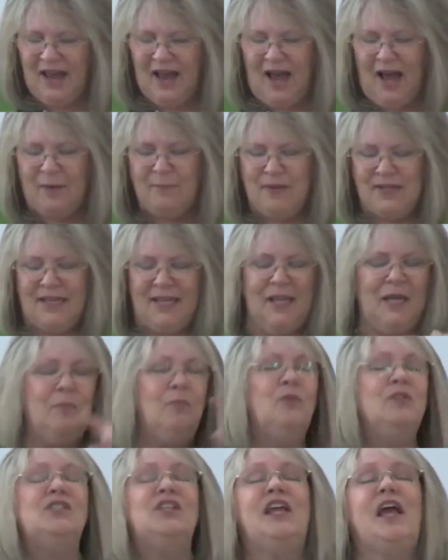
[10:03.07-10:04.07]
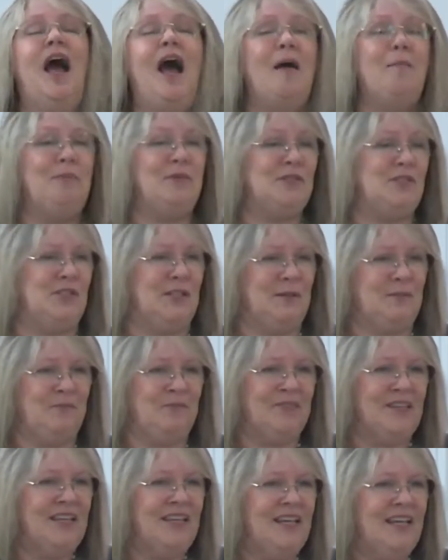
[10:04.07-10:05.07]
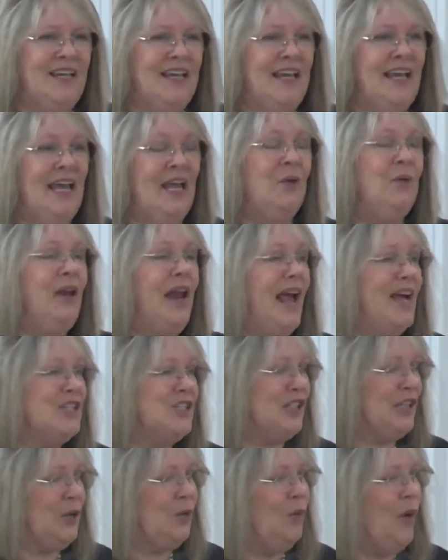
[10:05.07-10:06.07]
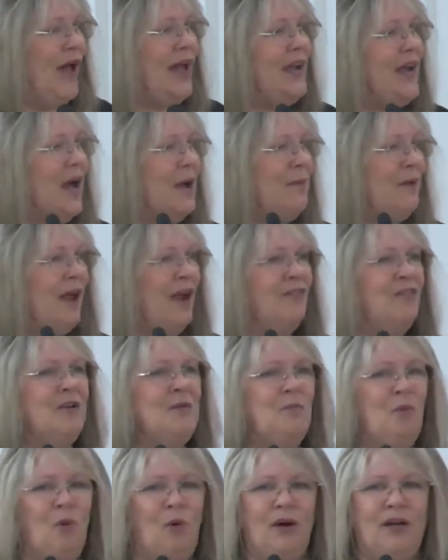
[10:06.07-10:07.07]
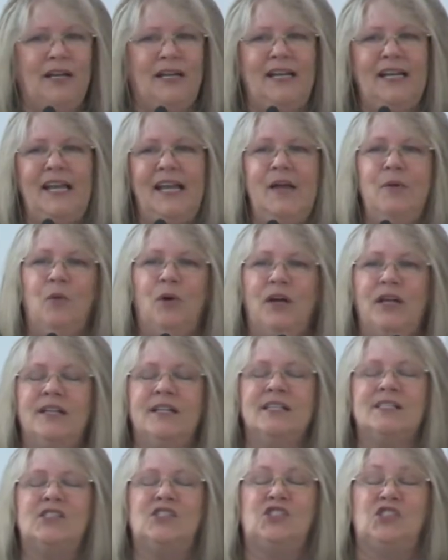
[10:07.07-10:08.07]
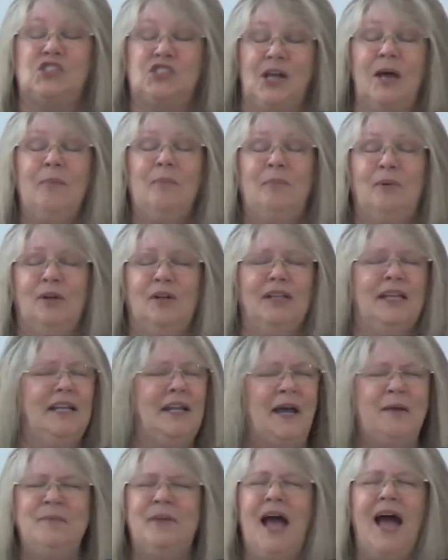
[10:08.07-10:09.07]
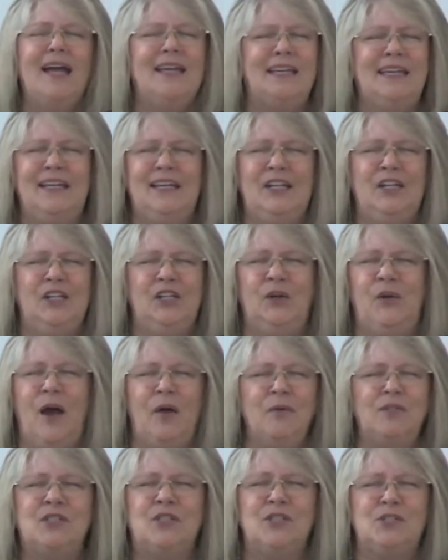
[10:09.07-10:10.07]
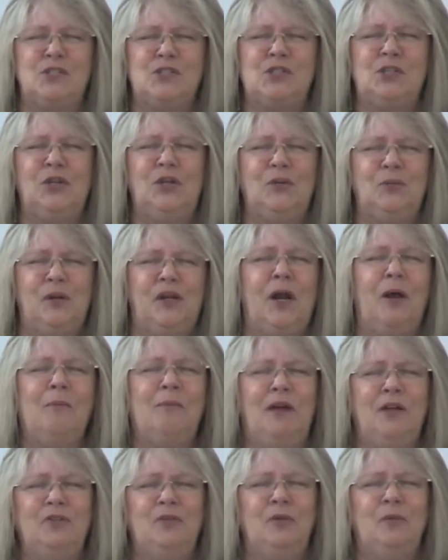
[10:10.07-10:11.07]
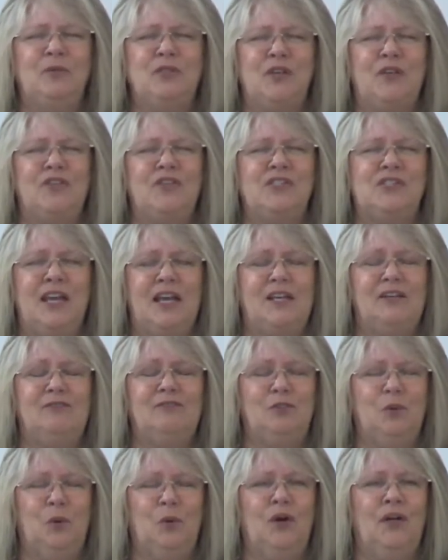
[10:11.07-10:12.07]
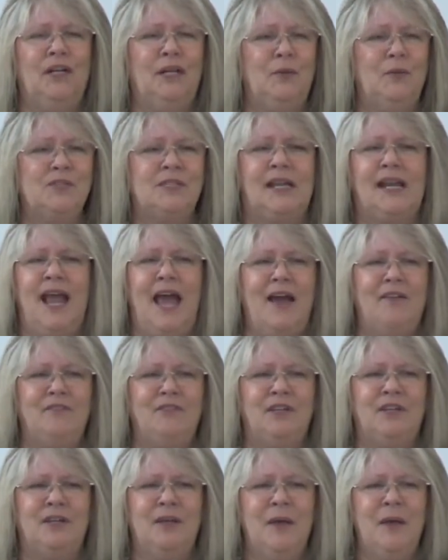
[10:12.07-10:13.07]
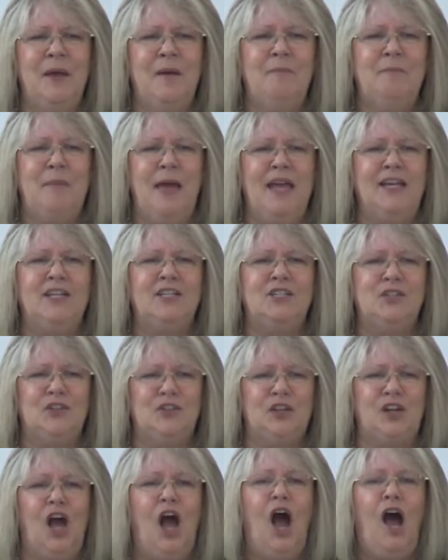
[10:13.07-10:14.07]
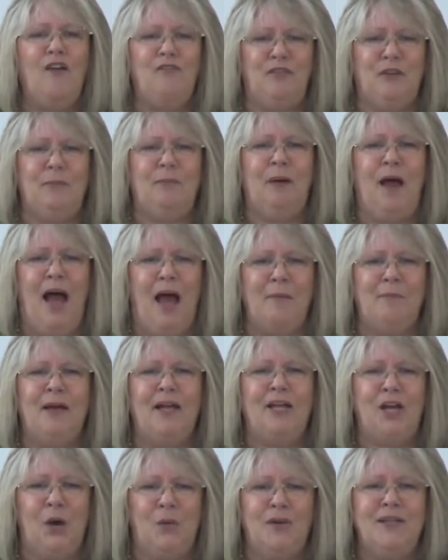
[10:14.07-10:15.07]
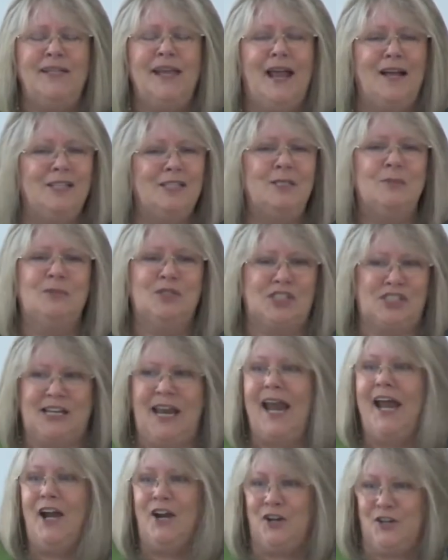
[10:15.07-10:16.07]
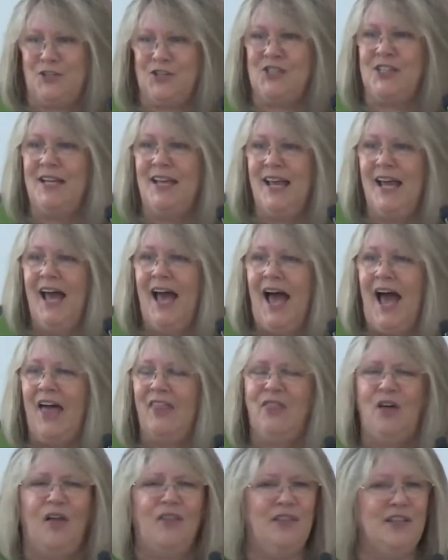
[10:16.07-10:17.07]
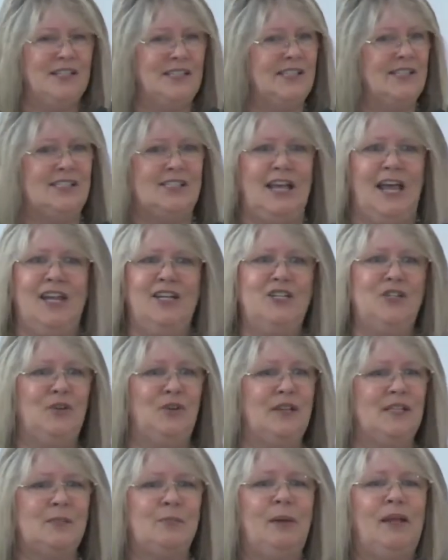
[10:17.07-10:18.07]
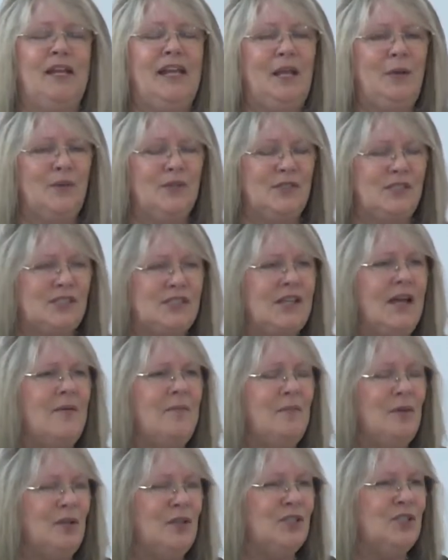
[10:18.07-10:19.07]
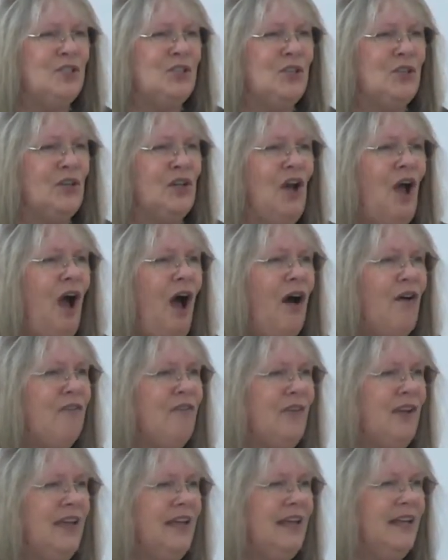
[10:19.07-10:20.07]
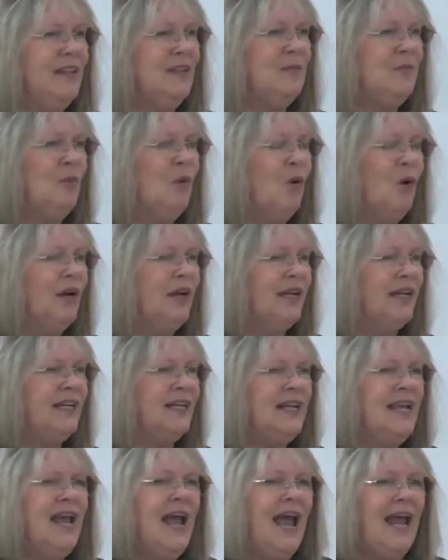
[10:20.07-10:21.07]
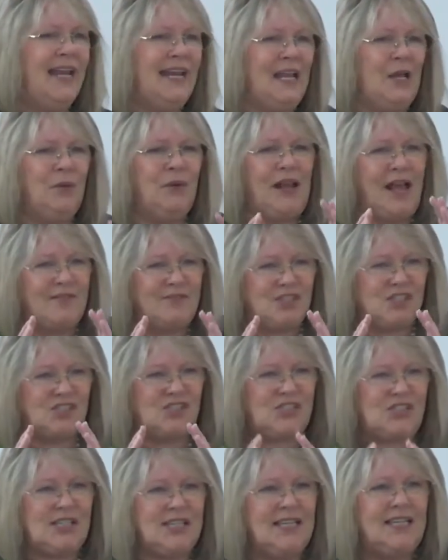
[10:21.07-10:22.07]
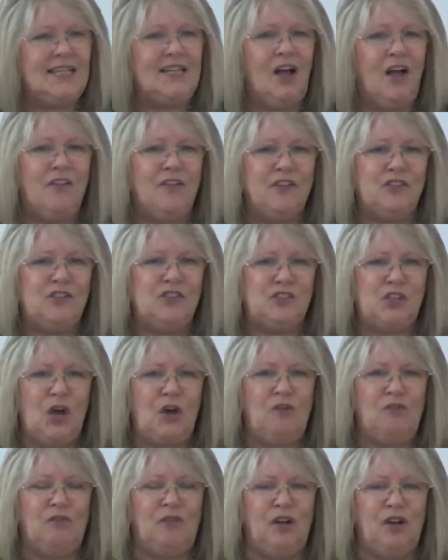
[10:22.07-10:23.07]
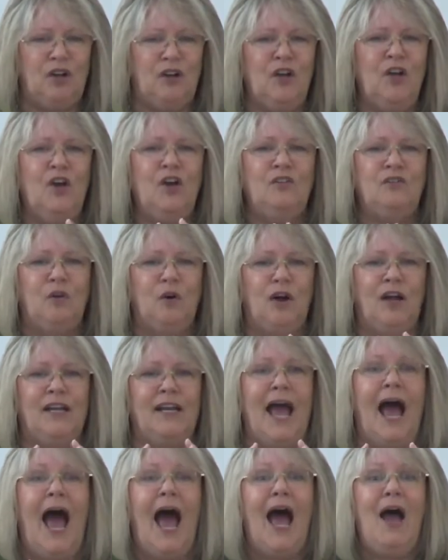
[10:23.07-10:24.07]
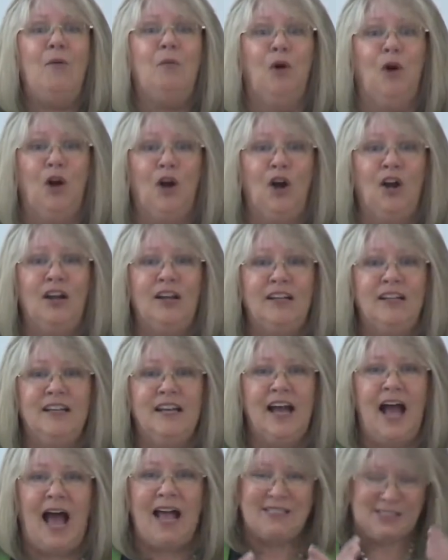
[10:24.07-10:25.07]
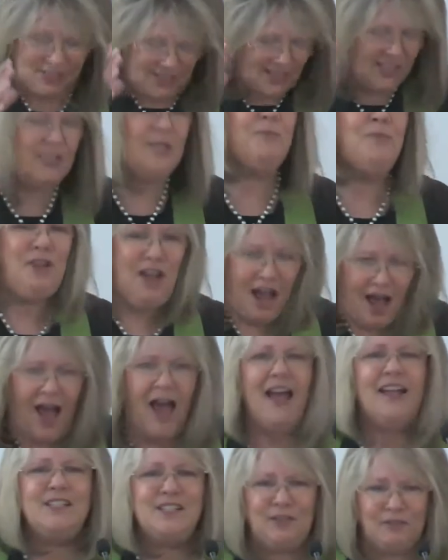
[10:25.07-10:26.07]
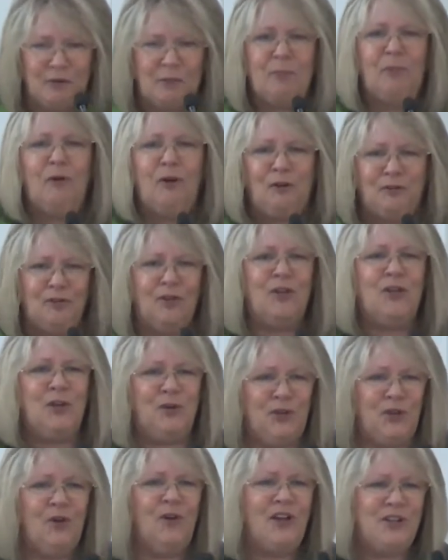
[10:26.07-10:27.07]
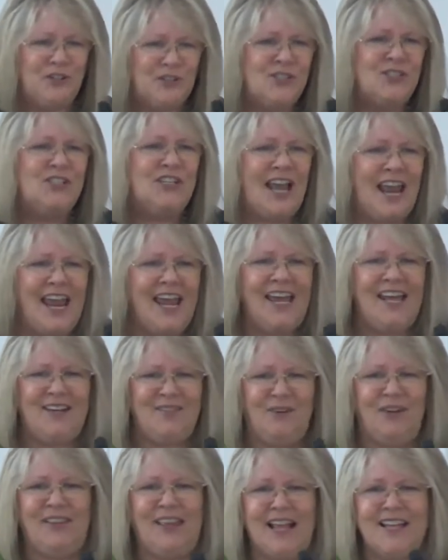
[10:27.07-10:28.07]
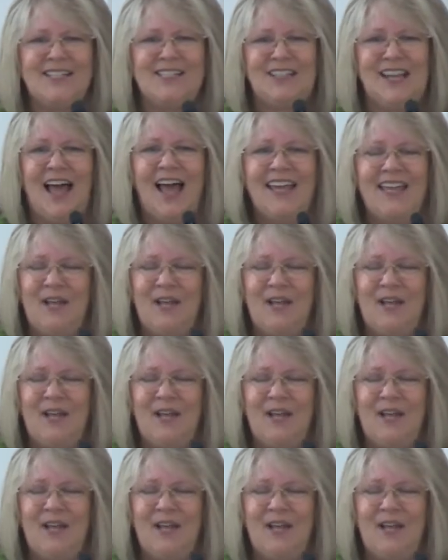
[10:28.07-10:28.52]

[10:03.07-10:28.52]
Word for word: Uh, but Kim was the opposite. He would actually wake up every morning. He would stumble, and I'm not kidding you. I was concerned when our bedroom was on the second floor and he was going to have to make it to the coffee pot by going down some stairs. I thought, this is dangerous. But he would stumble to the coffee in the morning and he would have to sit on the sofa for an hour. I see some nods of approval. You, you understand what that's like?